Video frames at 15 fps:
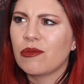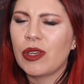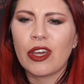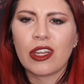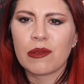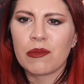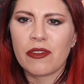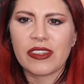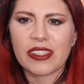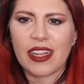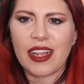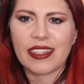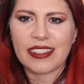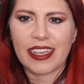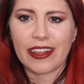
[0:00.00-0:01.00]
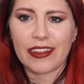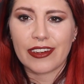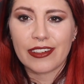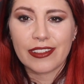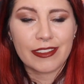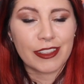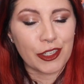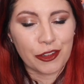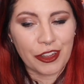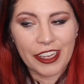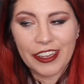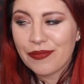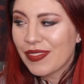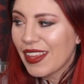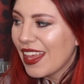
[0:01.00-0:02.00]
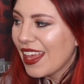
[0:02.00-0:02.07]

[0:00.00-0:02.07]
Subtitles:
We go to the movies a lot together, clearly.